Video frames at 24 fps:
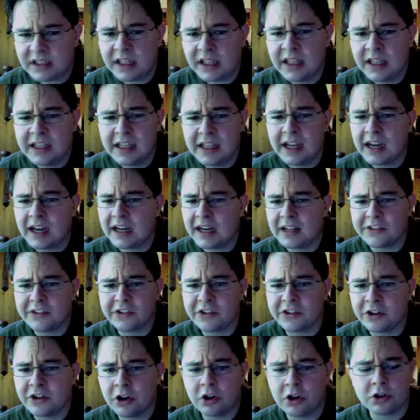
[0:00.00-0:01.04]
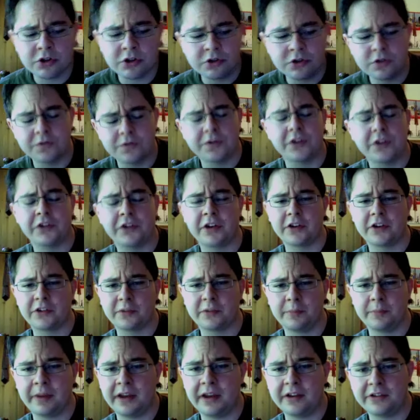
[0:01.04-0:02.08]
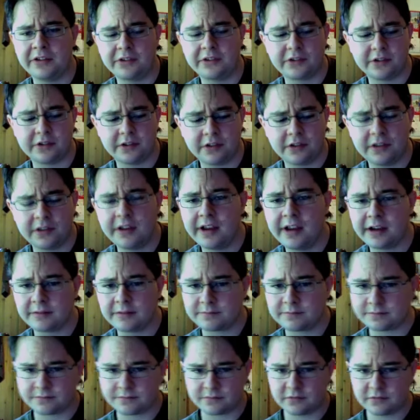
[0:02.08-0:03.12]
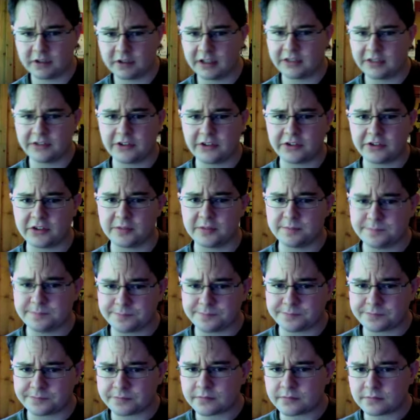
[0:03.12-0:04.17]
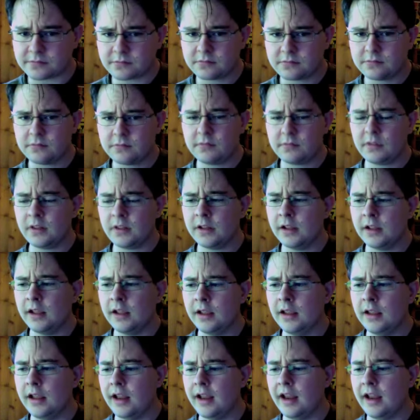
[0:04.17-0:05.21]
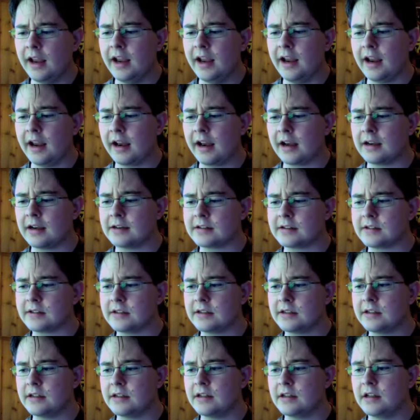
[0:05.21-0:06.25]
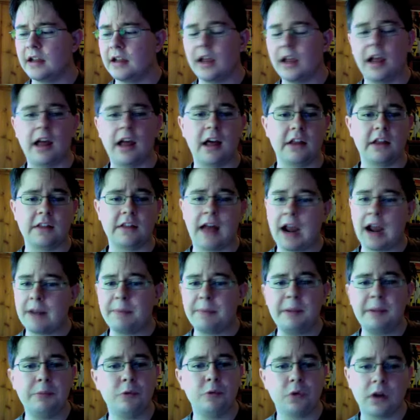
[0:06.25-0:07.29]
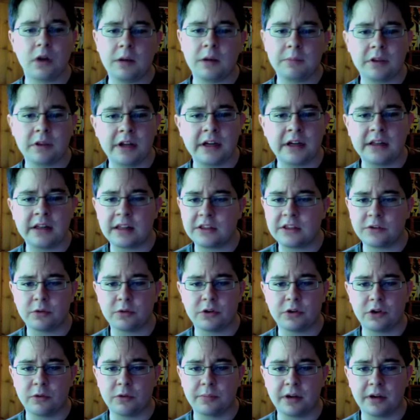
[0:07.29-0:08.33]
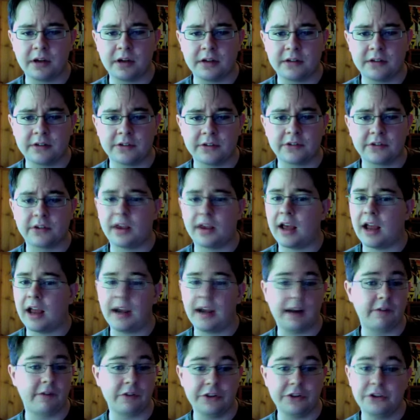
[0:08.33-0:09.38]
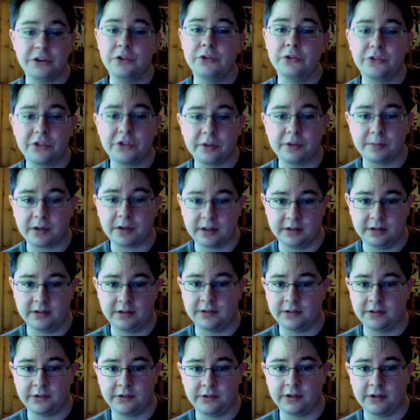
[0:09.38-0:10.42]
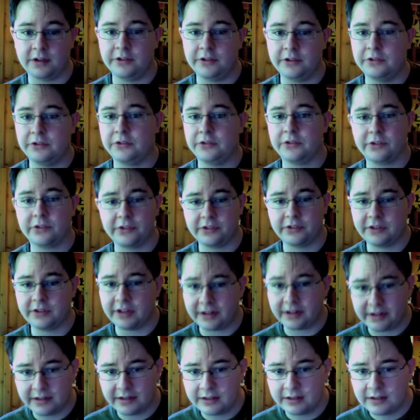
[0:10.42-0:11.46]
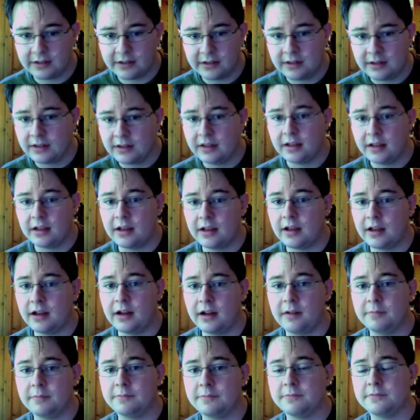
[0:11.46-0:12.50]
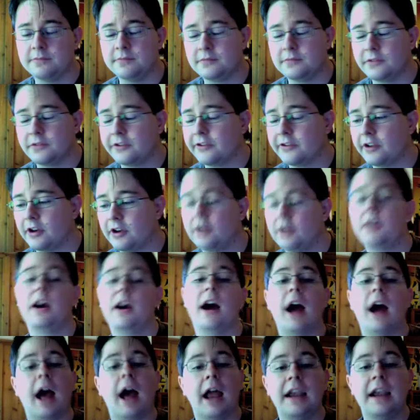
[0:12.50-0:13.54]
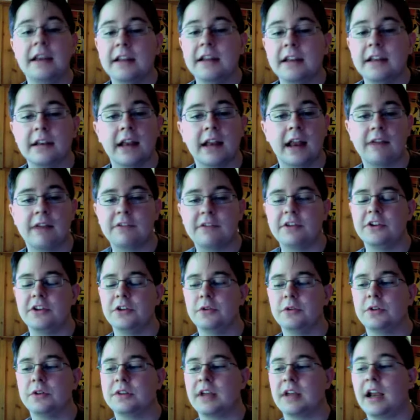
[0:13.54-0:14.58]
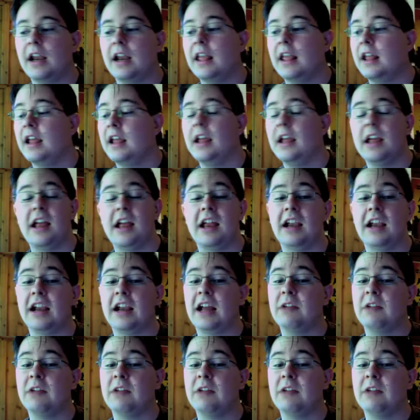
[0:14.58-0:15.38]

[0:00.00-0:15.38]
it's an all-new physics-based thing, like system. And a lot of people were complaining that there were no buttons. I never used the buttons. I used the stick. So I didn't have to deal with that. And I